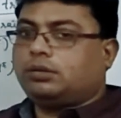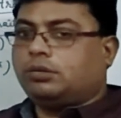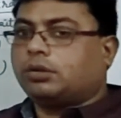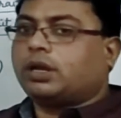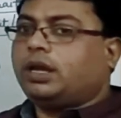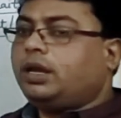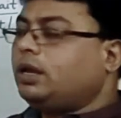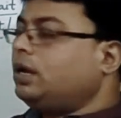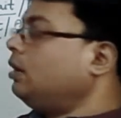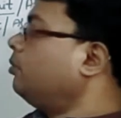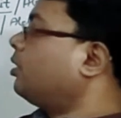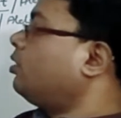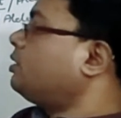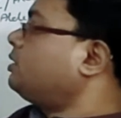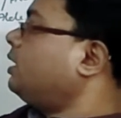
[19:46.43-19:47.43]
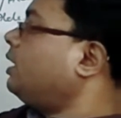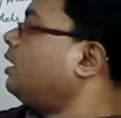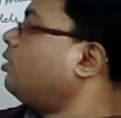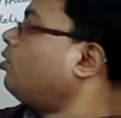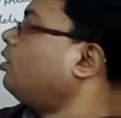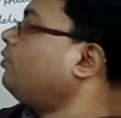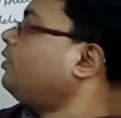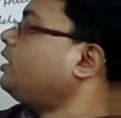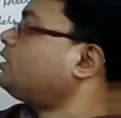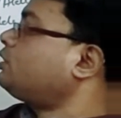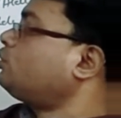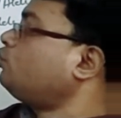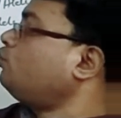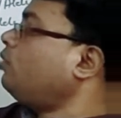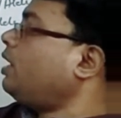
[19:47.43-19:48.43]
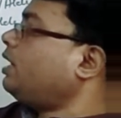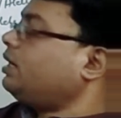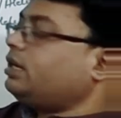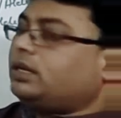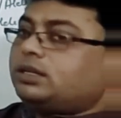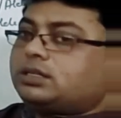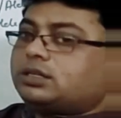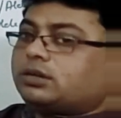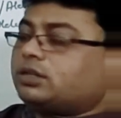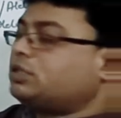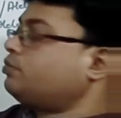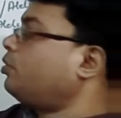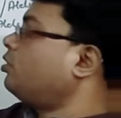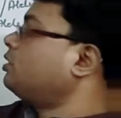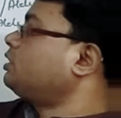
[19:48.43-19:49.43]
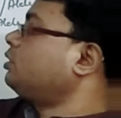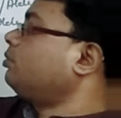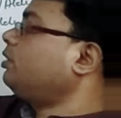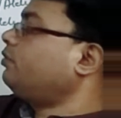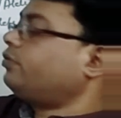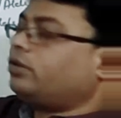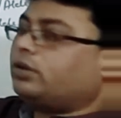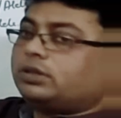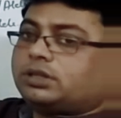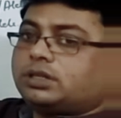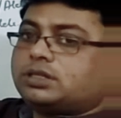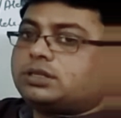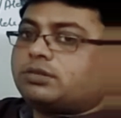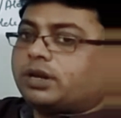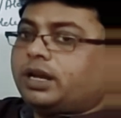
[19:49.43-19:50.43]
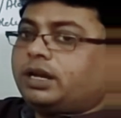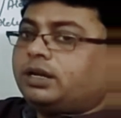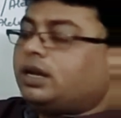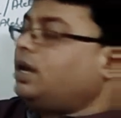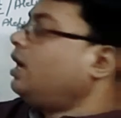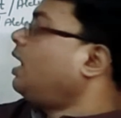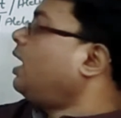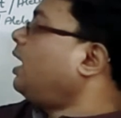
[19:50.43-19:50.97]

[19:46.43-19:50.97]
Okay, because there are always two alleles responsible for this trait,